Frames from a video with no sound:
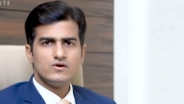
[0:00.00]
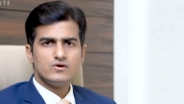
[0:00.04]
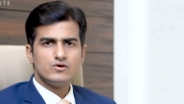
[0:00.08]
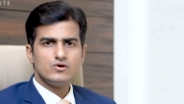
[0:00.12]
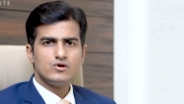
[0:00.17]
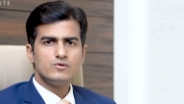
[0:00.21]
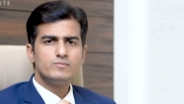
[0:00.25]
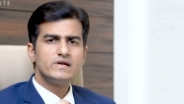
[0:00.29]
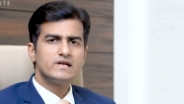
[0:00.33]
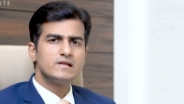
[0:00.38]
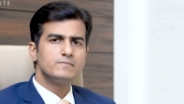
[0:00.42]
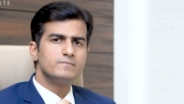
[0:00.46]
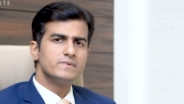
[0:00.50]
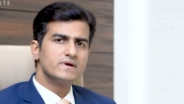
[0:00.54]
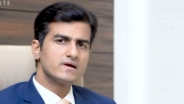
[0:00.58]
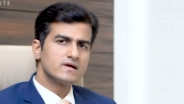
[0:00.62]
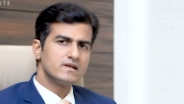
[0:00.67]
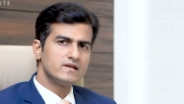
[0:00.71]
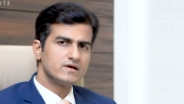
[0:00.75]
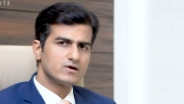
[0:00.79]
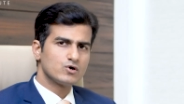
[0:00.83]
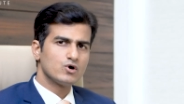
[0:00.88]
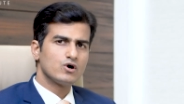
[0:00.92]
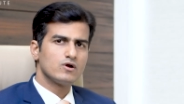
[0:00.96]
You'll be
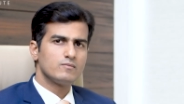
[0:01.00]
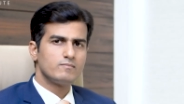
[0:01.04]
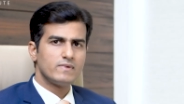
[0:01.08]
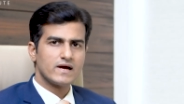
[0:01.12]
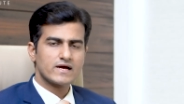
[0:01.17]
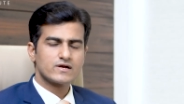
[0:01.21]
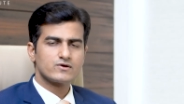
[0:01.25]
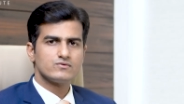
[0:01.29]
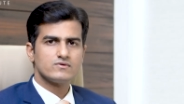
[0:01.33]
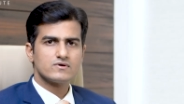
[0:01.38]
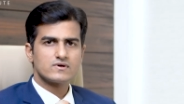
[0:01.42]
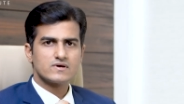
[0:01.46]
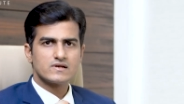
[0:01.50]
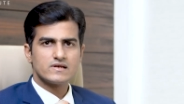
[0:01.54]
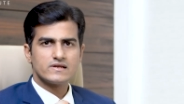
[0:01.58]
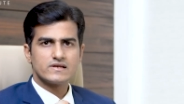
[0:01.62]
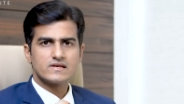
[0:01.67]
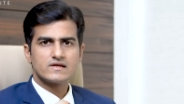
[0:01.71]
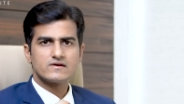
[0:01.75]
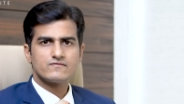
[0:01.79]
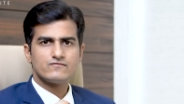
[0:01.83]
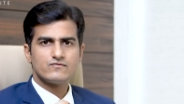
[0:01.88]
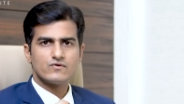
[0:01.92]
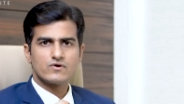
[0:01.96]
typically called back to the
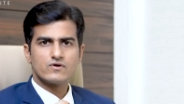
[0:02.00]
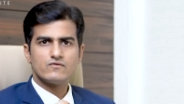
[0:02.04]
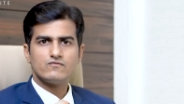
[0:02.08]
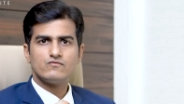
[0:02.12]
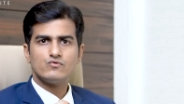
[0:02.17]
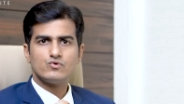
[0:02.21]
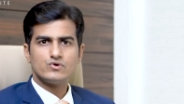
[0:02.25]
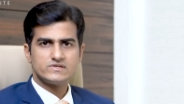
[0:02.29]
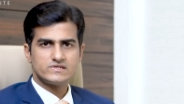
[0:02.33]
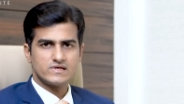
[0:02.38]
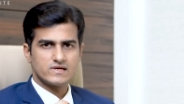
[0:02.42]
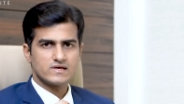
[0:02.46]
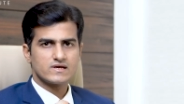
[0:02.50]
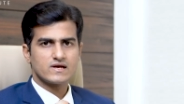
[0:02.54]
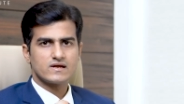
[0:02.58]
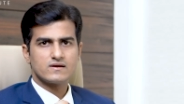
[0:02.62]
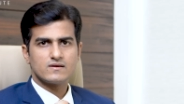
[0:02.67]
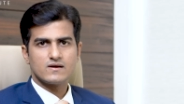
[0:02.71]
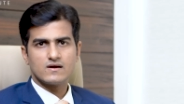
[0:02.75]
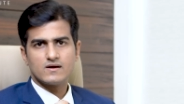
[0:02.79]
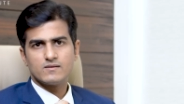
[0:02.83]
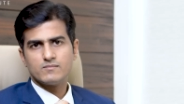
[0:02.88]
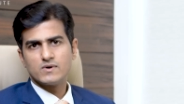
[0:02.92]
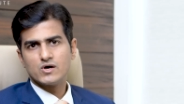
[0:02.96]
clinic for a wound check
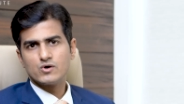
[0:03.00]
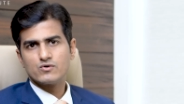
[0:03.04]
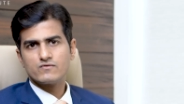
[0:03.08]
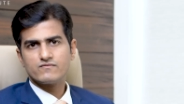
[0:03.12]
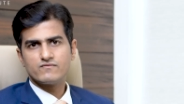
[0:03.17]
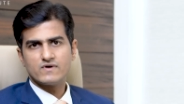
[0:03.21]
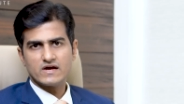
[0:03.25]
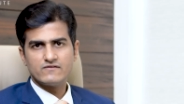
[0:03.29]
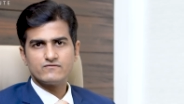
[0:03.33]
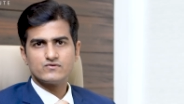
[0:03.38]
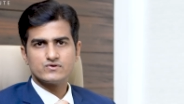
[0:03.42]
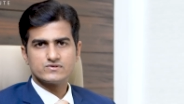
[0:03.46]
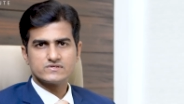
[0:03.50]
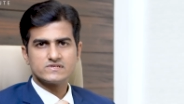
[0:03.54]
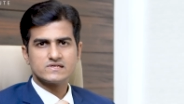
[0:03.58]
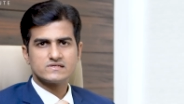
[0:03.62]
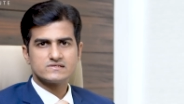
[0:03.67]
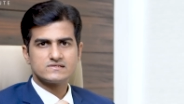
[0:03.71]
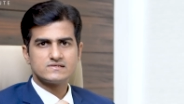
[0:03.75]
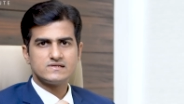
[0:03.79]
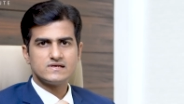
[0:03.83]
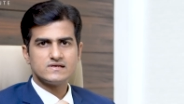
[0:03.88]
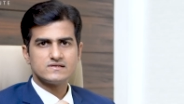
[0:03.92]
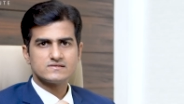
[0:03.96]
at about five to
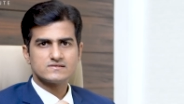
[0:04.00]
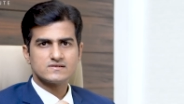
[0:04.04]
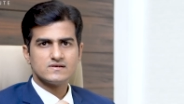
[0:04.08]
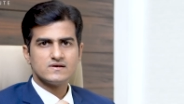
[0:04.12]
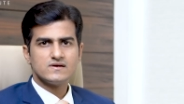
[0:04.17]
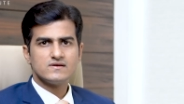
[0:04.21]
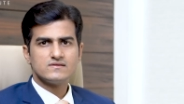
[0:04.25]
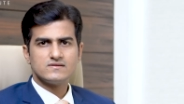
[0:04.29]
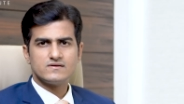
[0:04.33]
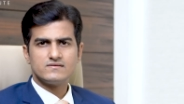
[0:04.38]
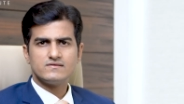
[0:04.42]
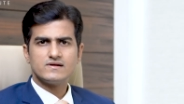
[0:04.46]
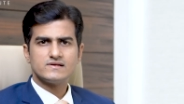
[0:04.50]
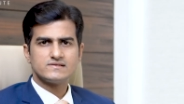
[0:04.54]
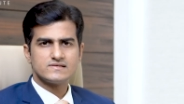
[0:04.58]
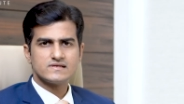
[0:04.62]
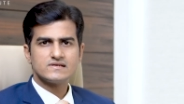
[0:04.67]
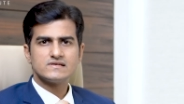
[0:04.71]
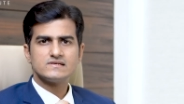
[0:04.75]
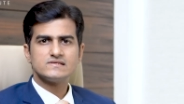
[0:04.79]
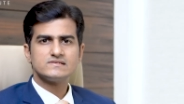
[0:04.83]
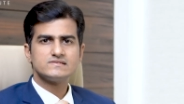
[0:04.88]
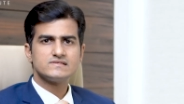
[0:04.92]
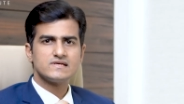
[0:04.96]
six days. The
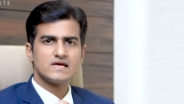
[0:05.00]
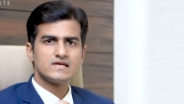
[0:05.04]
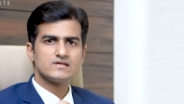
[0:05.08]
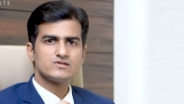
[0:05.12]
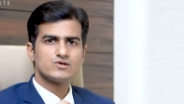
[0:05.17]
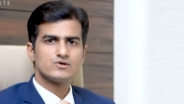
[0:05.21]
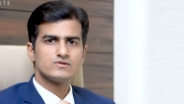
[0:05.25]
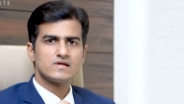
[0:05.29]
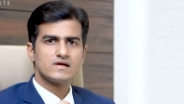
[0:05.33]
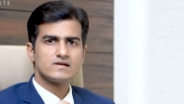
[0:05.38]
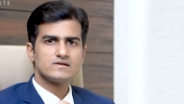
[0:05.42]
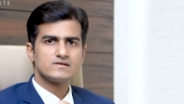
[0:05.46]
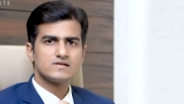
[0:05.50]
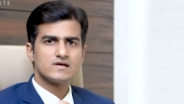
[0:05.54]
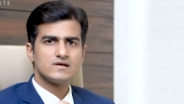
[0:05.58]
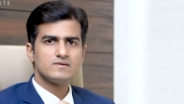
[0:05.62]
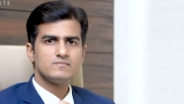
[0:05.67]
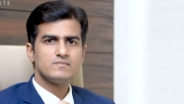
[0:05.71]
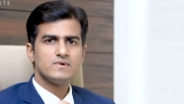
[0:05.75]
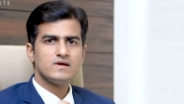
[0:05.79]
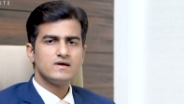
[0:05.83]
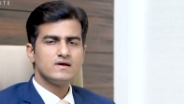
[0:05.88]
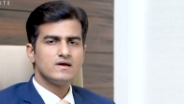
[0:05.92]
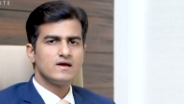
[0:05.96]
dressing is changed on that
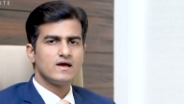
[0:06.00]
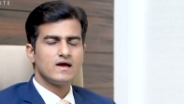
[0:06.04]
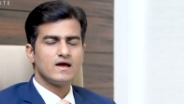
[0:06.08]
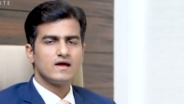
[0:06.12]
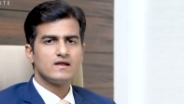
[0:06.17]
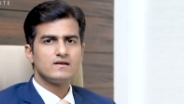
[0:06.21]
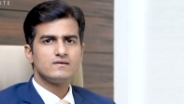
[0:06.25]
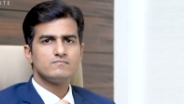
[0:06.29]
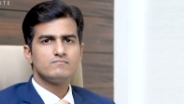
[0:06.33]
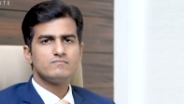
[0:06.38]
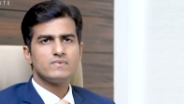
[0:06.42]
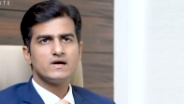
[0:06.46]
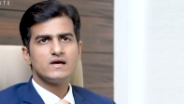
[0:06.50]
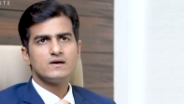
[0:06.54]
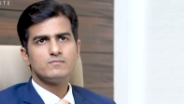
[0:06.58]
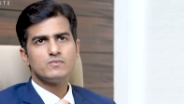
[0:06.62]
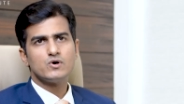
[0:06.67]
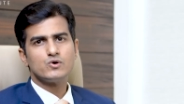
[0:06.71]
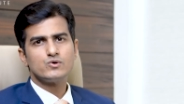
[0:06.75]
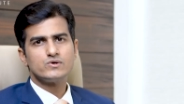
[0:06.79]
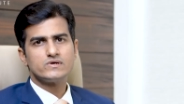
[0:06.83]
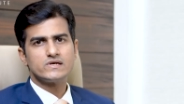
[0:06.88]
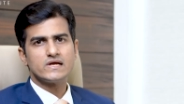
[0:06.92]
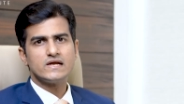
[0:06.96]
time. And by
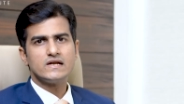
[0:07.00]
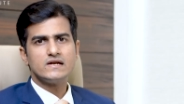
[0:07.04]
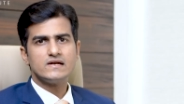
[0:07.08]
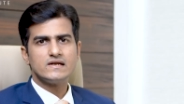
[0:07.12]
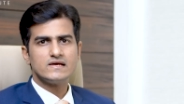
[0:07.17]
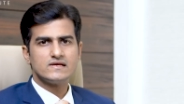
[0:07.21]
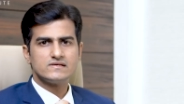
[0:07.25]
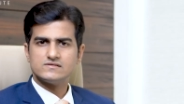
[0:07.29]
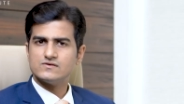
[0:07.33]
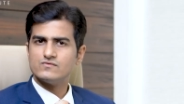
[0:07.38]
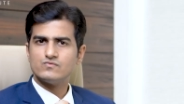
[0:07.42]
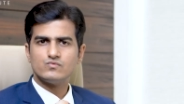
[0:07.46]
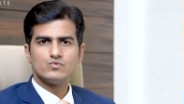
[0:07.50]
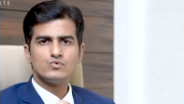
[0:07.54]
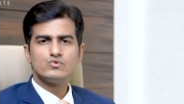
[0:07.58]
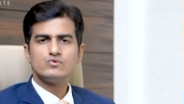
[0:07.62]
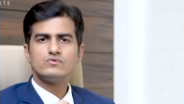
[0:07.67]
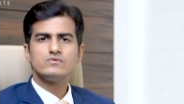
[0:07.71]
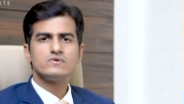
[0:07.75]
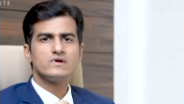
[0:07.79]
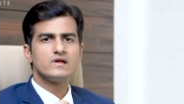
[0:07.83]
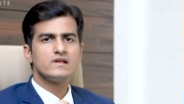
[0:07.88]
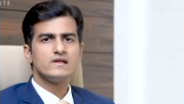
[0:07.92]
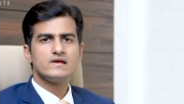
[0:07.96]
about 10 days, the
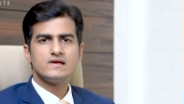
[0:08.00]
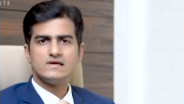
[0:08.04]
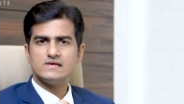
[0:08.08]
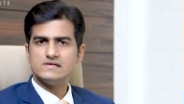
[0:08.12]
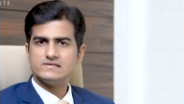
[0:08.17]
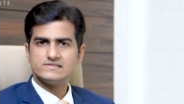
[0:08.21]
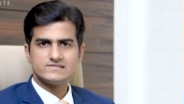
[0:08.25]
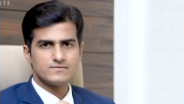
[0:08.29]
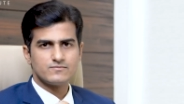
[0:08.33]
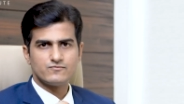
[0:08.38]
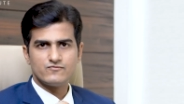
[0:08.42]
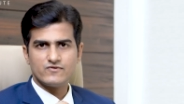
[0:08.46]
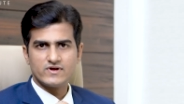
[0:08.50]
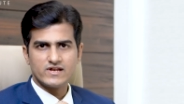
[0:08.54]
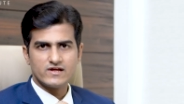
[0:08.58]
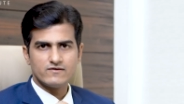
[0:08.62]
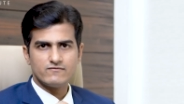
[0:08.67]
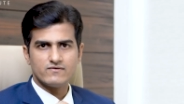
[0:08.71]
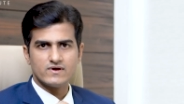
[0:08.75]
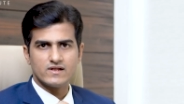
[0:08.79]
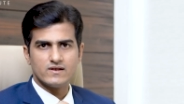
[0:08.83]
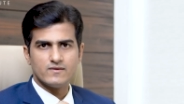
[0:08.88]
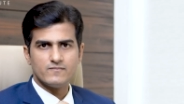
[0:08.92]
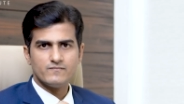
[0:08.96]
wound really heals up very
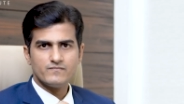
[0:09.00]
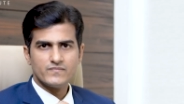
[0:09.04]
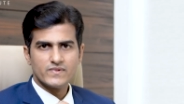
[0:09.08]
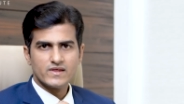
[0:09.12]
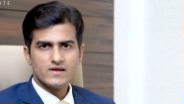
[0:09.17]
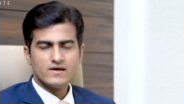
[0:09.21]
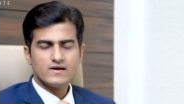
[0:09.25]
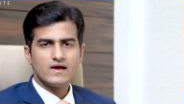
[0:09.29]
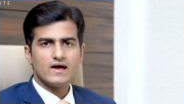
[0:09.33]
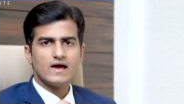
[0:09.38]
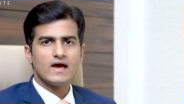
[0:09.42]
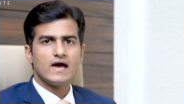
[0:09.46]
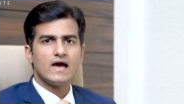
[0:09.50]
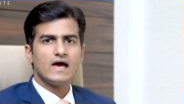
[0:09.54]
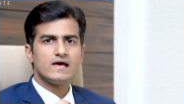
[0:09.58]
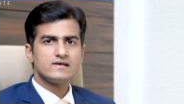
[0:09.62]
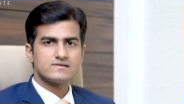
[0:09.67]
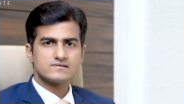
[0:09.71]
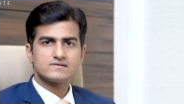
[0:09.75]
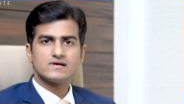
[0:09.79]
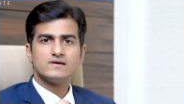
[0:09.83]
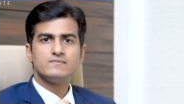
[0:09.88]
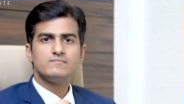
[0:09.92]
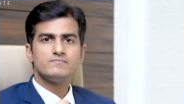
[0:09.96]
well
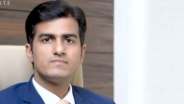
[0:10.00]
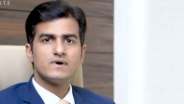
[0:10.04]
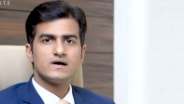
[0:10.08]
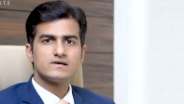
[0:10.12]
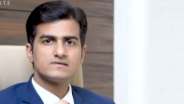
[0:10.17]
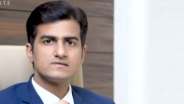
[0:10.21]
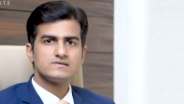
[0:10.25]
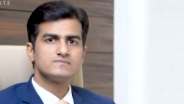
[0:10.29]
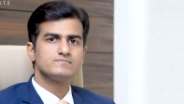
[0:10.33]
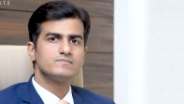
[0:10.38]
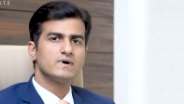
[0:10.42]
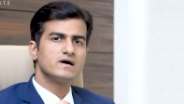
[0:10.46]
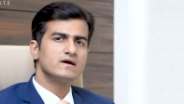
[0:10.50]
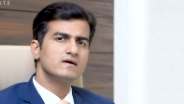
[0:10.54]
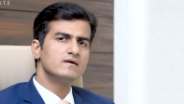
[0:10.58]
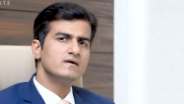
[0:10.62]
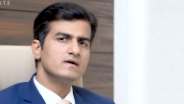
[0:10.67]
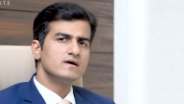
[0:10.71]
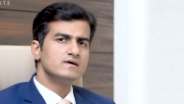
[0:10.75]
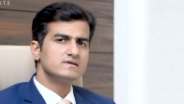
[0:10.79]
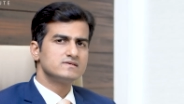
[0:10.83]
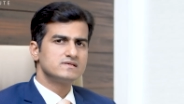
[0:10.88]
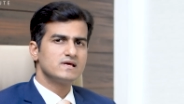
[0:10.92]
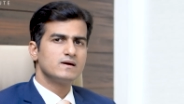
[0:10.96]
as time passes by
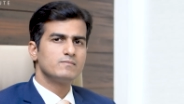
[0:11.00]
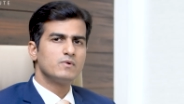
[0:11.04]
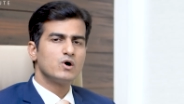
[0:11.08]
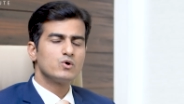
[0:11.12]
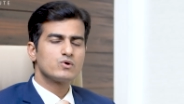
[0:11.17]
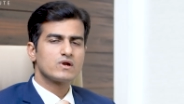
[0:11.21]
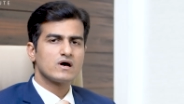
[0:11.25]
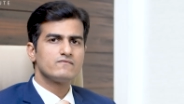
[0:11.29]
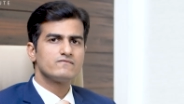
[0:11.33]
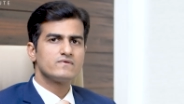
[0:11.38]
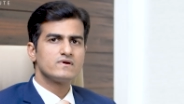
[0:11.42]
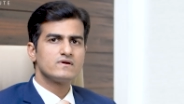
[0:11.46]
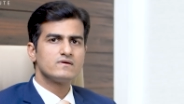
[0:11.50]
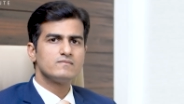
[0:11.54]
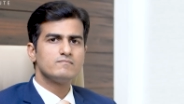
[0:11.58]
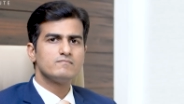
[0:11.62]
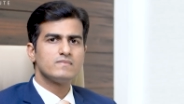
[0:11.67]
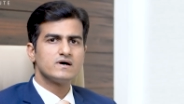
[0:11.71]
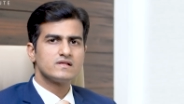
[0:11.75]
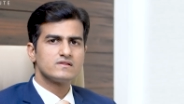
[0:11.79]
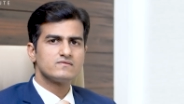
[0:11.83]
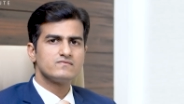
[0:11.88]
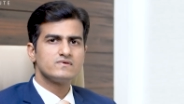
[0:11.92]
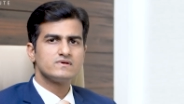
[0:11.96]
say about after a
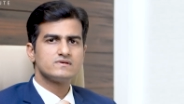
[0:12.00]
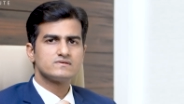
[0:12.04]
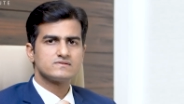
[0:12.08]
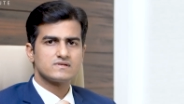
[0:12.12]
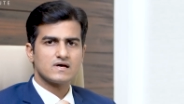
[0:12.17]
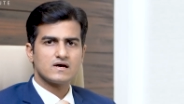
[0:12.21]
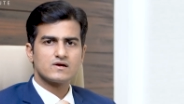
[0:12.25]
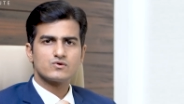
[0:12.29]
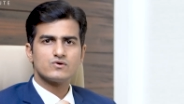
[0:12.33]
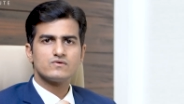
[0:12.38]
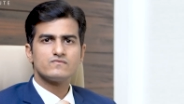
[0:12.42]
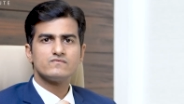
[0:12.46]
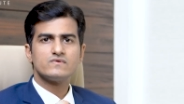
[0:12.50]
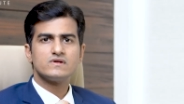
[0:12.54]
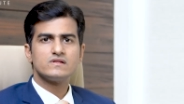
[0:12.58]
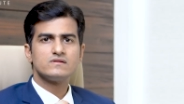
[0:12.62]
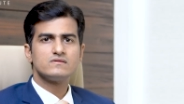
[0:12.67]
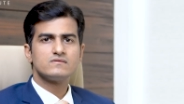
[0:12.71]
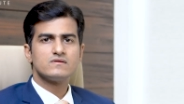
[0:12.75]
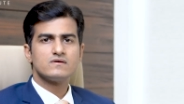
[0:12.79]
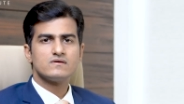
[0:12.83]
month we start on with